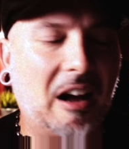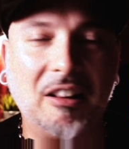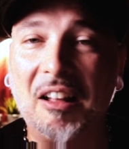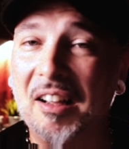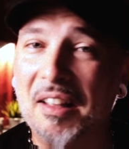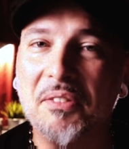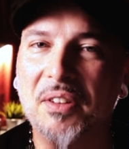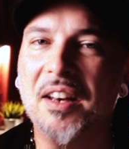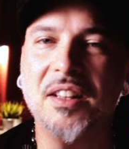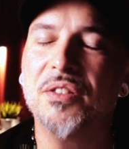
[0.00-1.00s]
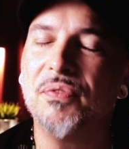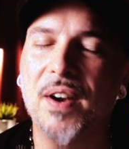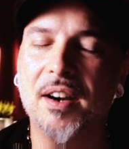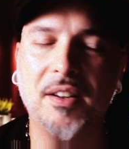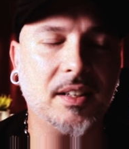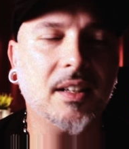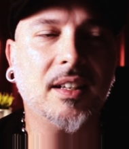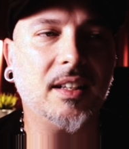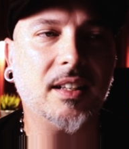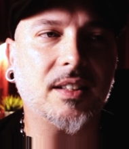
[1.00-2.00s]
oh, look, I've got it's very...
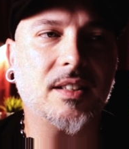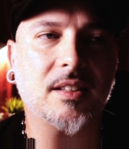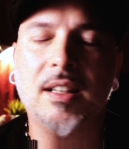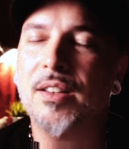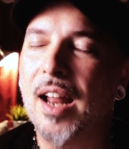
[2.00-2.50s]
It's